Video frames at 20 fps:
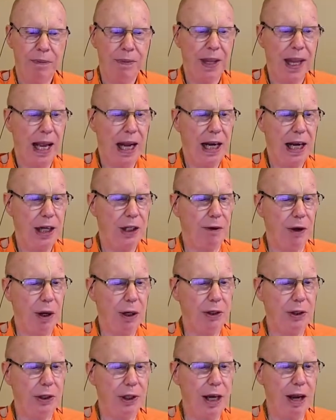It's verse
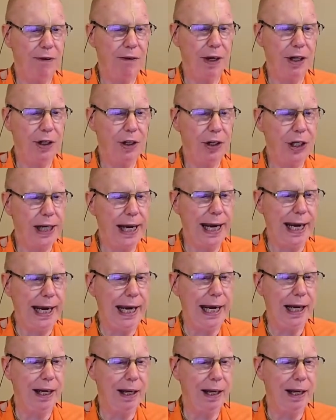17